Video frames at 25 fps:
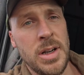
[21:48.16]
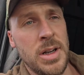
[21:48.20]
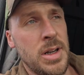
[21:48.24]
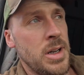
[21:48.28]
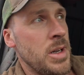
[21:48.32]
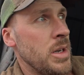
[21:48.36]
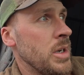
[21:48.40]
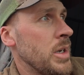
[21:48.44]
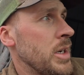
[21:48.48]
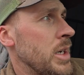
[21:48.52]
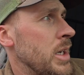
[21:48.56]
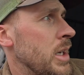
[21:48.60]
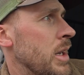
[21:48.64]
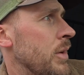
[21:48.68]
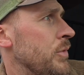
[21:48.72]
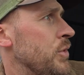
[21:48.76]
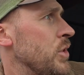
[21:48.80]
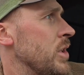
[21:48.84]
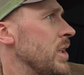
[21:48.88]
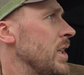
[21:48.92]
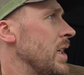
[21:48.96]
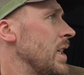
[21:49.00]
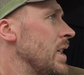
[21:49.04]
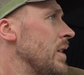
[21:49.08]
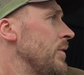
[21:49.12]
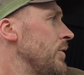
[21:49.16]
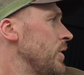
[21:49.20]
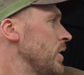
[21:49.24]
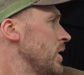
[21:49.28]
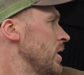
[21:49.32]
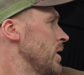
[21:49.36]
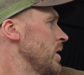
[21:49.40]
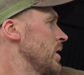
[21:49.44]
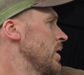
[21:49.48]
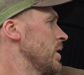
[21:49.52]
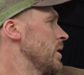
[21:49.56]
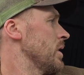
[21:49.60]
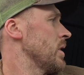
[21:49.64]
I'm going to love you and leave you
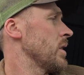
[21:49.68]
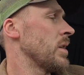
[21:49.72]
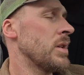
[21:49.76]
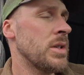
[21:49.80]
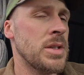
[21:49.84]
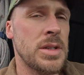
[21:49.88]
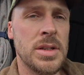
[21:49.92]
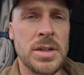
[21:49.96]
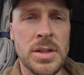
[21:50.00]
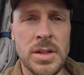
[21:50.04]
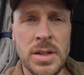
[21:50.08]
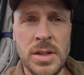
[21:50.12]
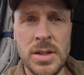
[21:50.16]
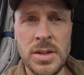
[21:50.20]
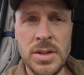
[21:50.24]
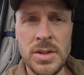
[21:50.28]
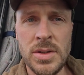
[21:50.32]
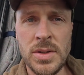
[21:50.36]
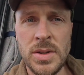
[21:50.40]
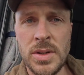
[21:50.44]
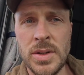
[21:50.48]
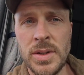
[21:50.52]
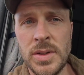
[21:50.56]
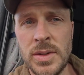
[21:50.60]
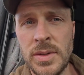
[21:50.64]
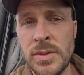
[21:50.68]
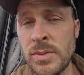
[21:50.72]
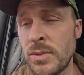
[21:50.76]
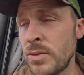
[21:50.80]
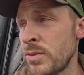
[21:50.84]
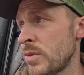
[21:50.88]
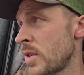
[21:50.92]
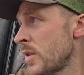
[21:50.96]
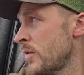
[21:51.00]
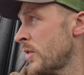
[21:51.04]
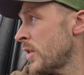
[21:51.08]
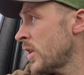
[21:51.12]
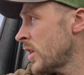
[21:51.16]
so I can
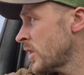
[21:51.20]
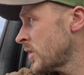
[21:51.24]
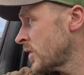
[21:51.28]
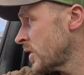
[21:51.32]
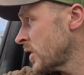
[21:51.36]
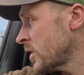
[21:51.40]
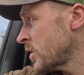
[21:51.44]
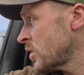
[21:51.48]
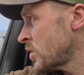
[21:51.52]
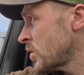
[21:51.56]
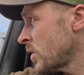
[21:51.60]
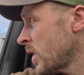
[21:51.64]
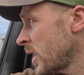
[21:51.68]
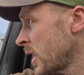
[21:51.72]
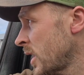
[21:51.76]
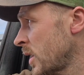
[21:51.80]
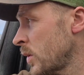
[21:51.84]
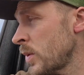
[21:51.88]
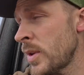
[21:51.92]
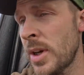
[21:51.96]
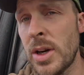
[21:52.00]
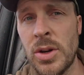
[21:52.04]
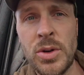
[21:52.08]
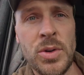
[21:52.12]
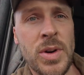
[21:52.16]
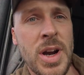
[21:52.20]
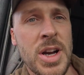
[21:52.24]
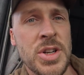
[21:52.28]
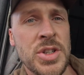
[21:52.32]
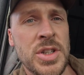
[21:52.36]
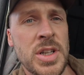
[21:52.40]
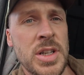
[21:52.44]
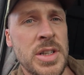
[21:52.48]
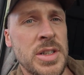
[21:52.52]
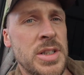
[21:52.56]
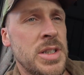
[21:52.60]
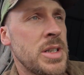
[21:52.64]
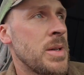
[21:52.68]
reverse this trailer without crashing
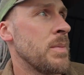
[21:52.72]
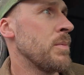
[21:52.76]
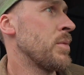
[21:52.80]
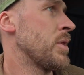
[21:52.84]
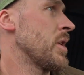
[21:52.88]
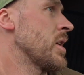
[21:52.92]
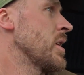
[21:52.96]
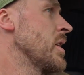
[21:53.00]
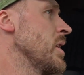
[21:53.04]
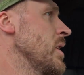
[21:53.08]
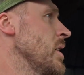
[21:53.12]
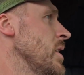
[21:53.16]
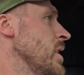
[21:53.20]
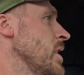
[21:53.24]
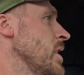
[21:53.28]
into something.